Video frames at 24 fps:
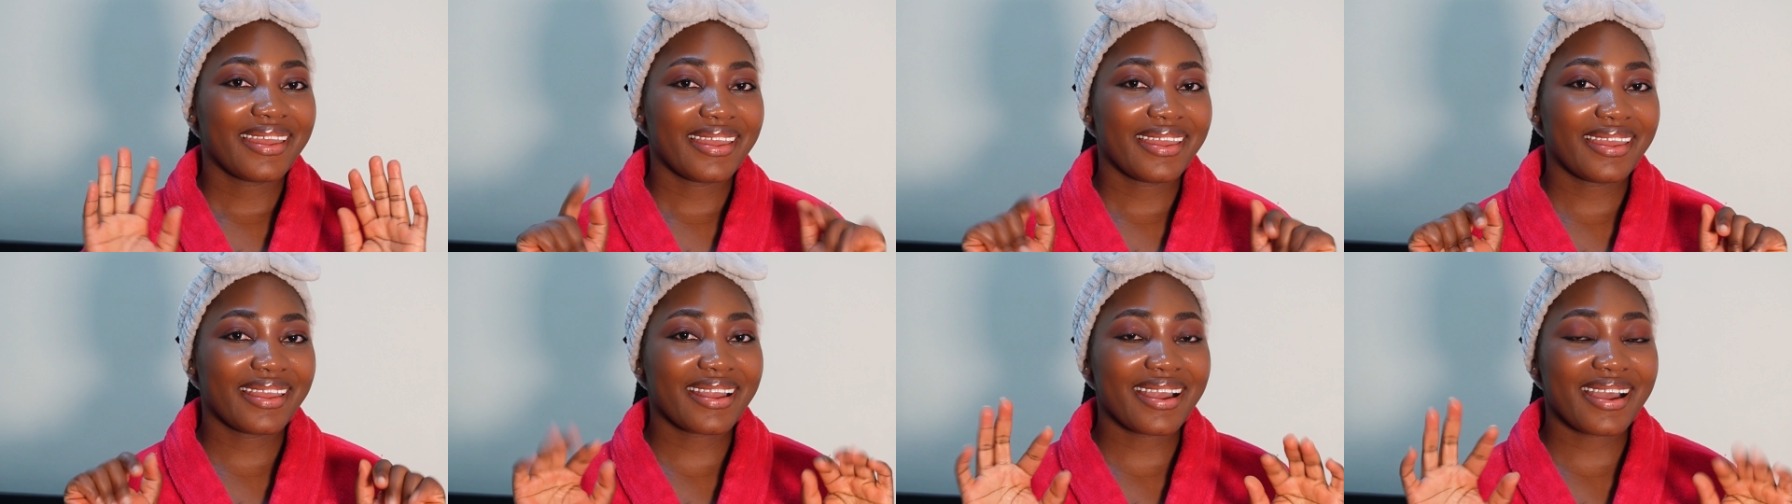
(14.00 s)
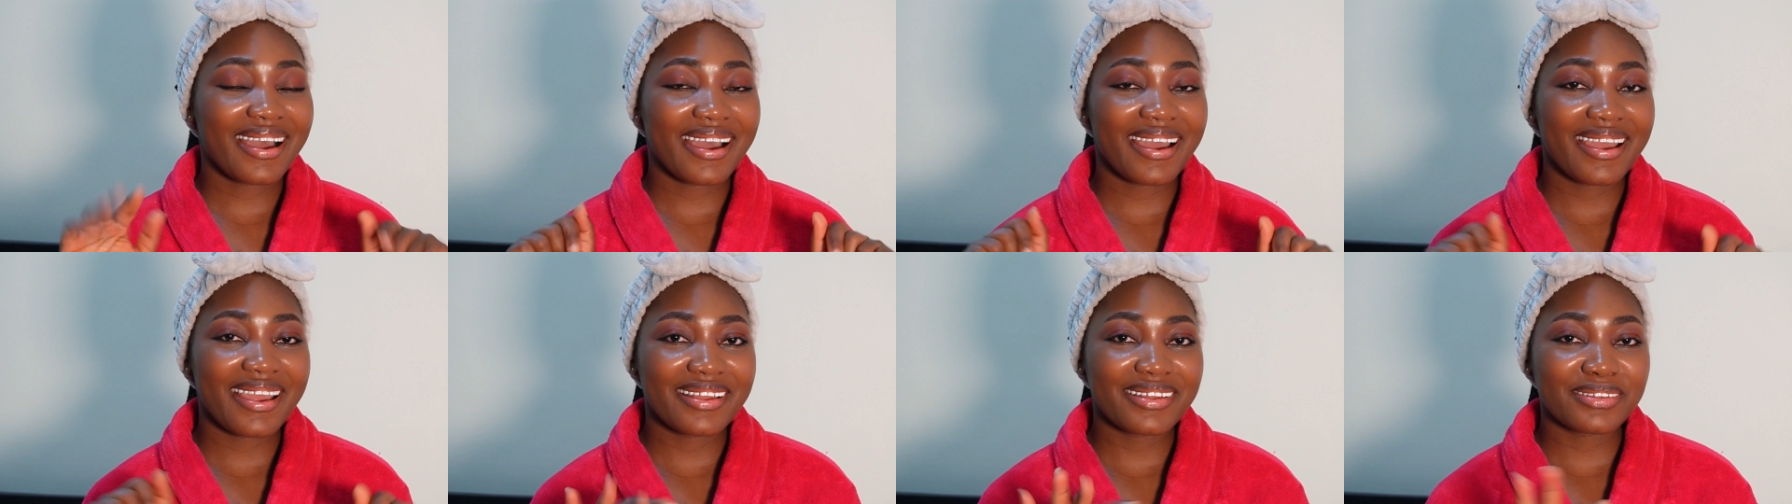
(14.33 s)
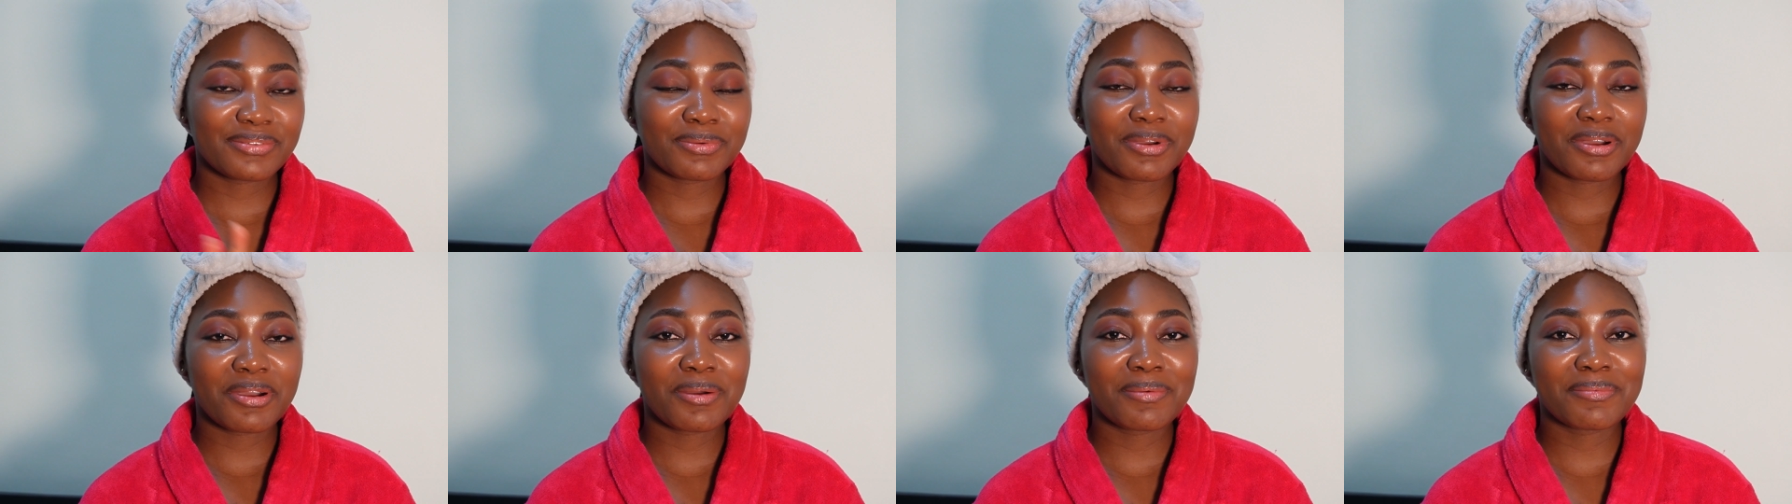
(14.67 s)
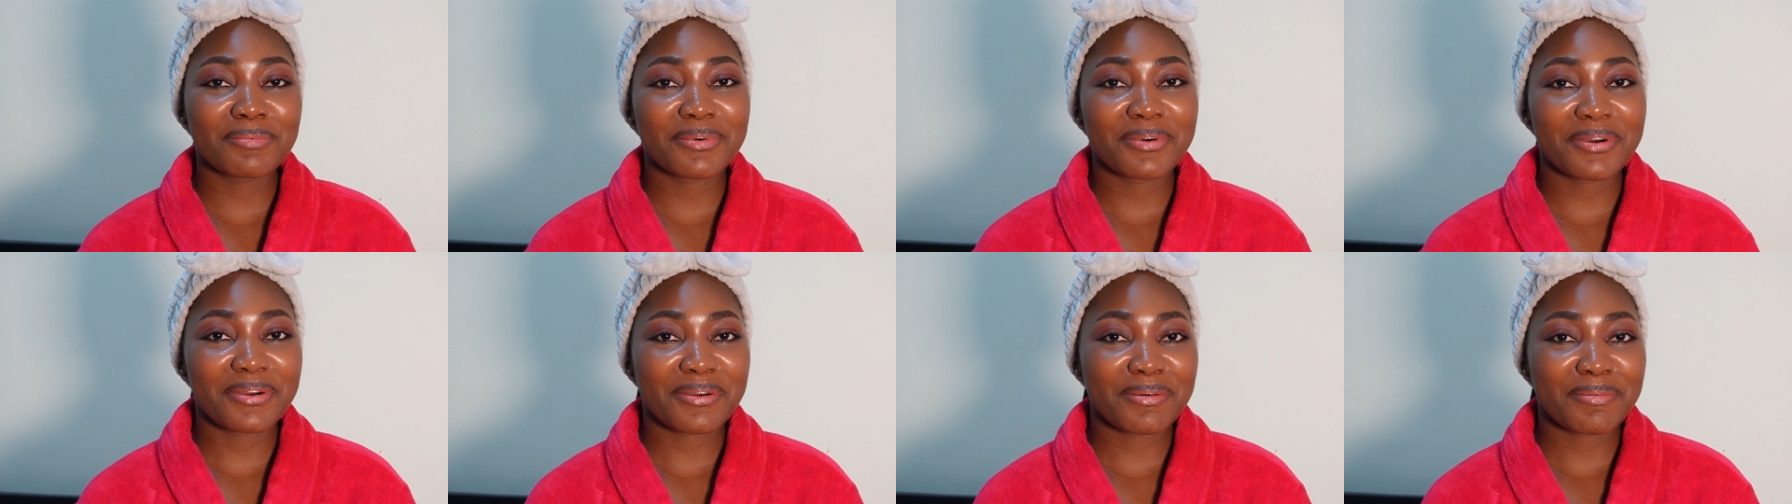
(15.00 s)
hey guys
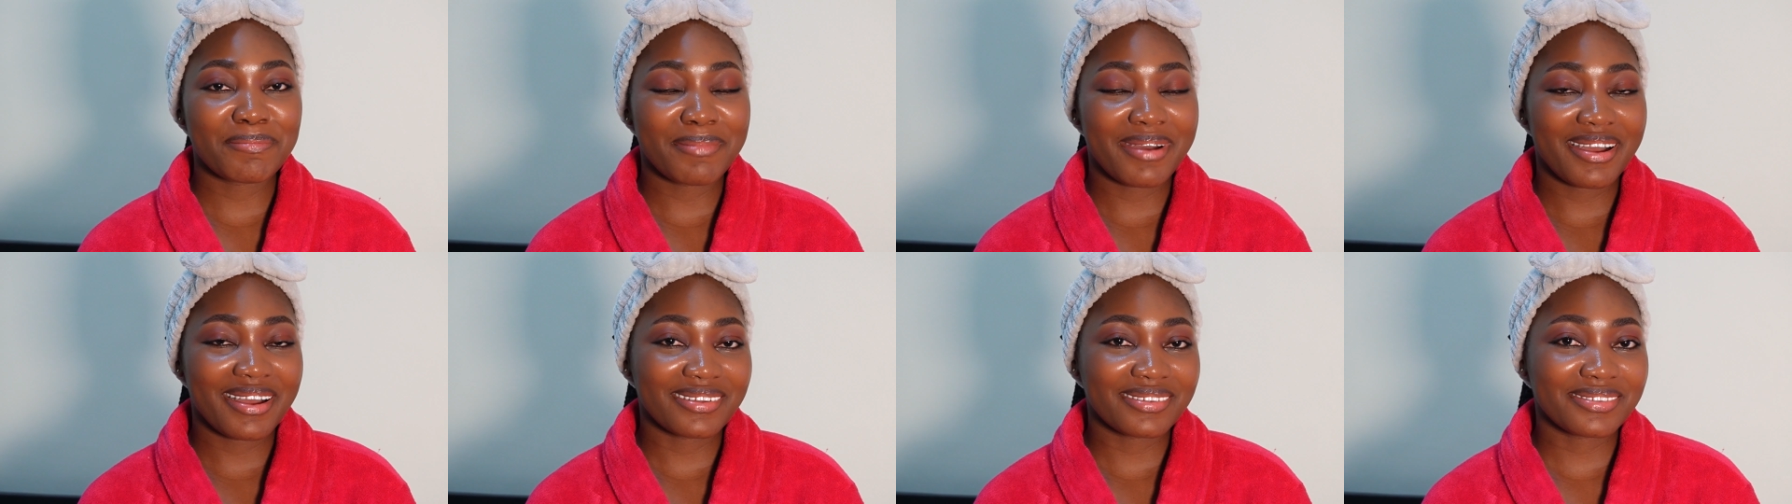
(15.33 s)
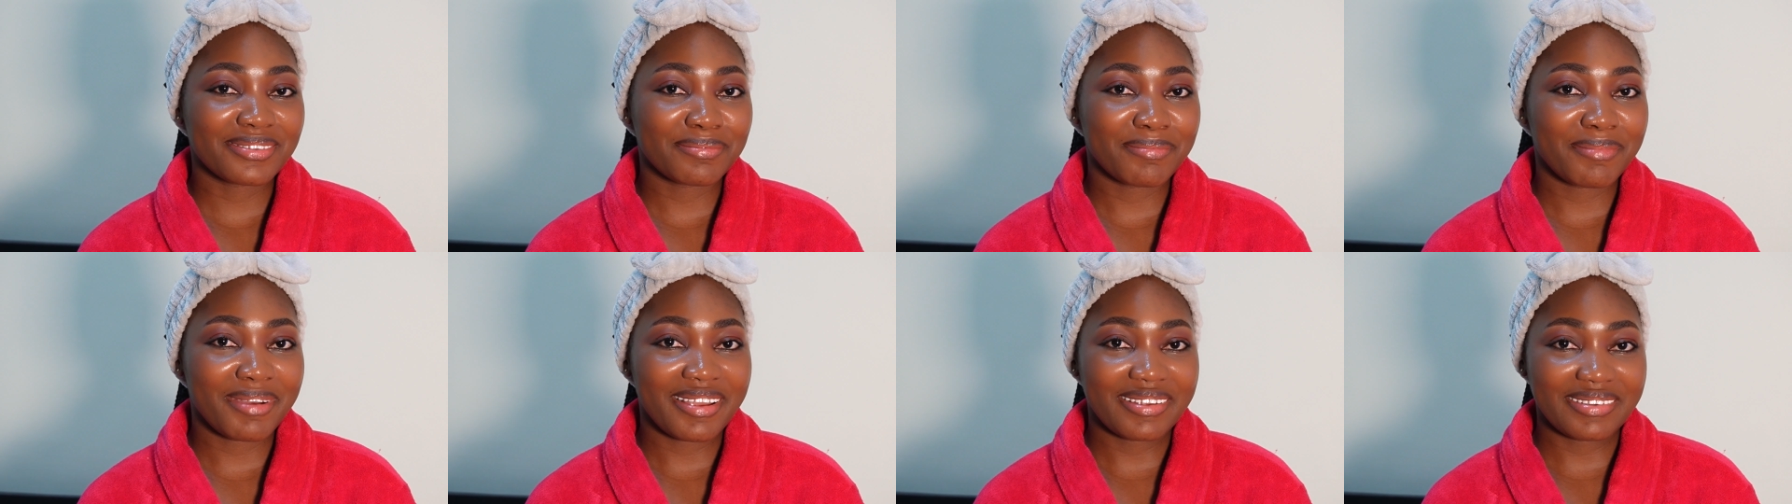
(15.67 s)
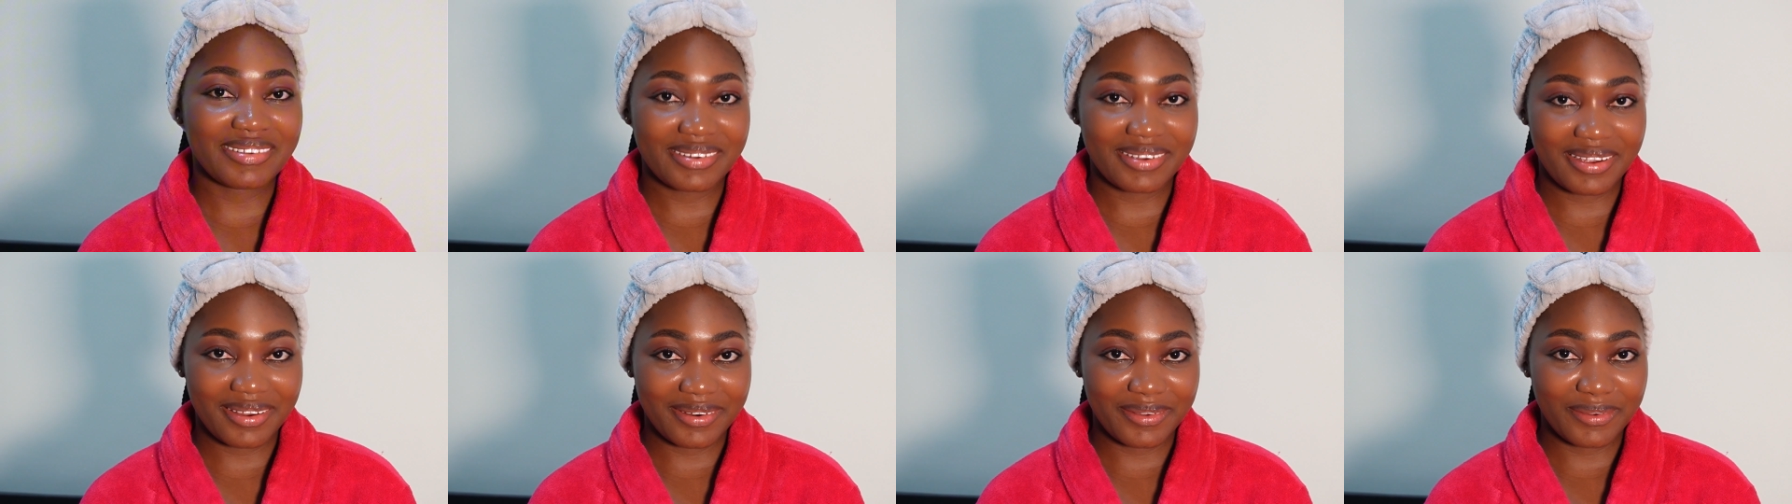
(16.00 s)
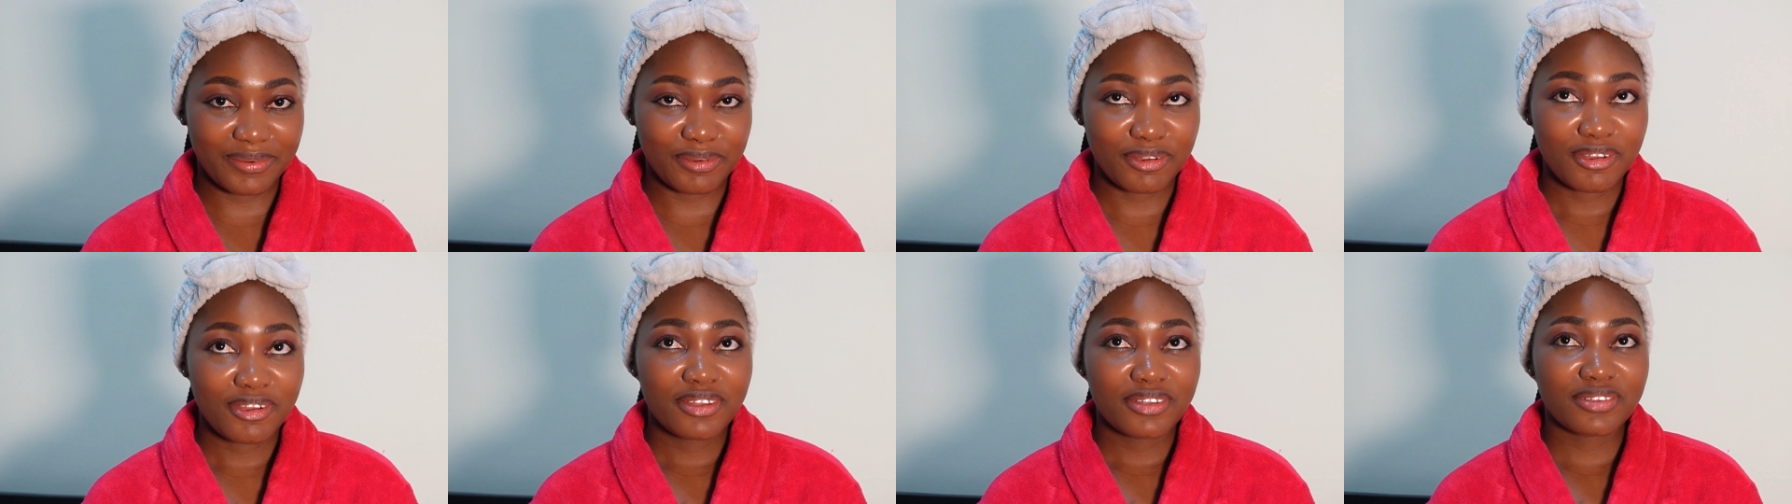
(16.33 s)
welcome welcome back to my
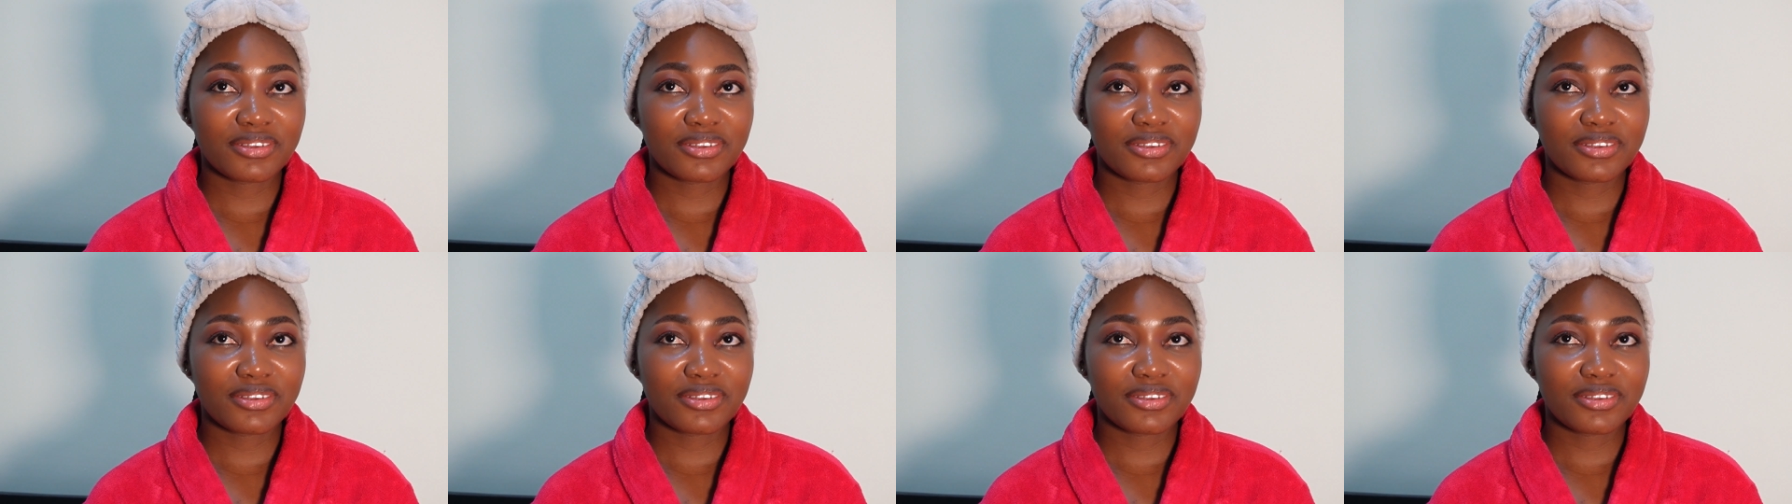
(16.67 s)
channel